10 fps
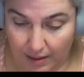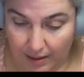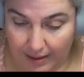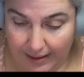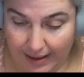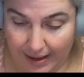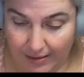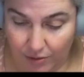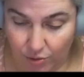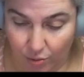And
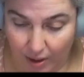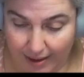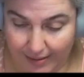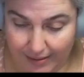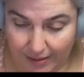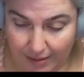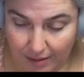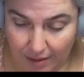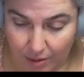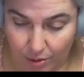again, trying to get
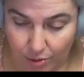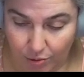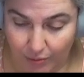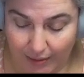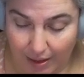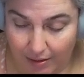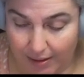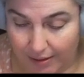close without getting